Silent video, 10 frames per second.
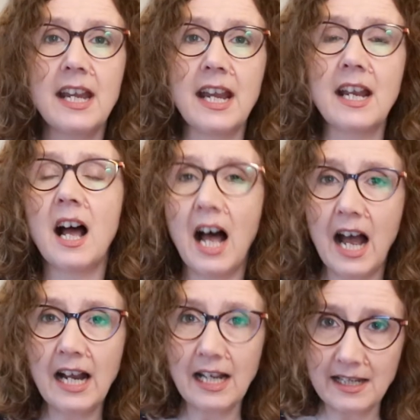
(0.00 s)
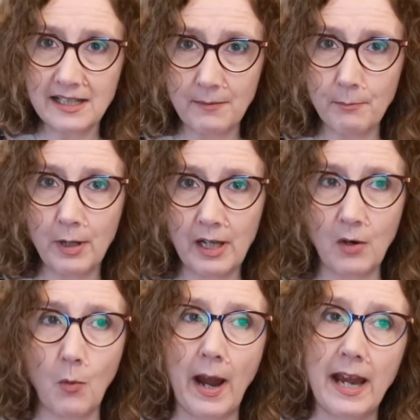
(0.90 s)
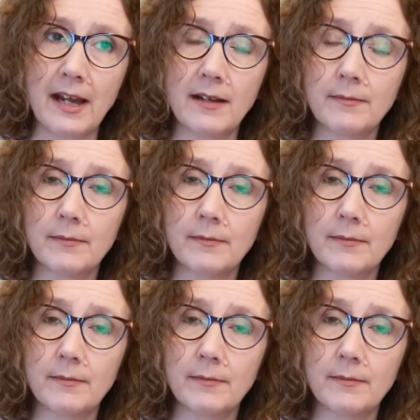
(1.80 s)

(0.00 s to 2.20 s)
in a highly symbolic way.